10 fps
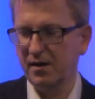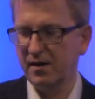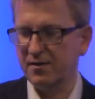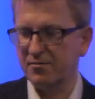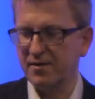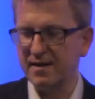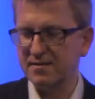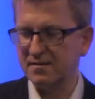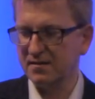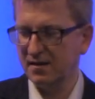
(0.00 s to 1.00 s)
and the
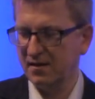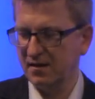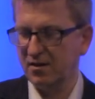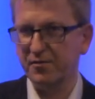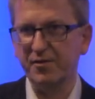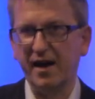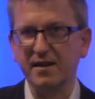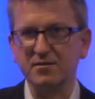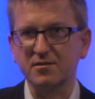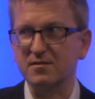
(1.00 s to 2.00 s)
rest of the
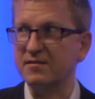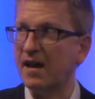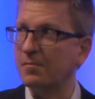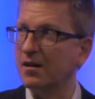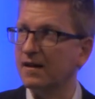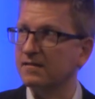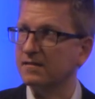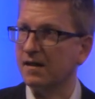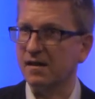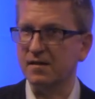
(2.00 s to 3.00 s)
hand just
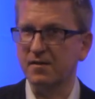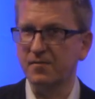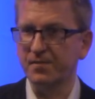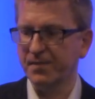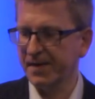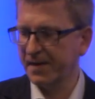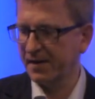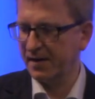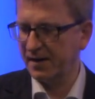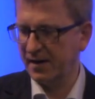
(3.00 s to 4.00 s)
stabilizes
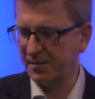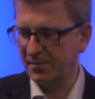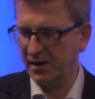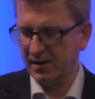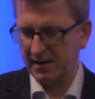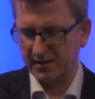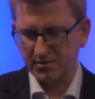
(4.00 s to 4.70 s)
it.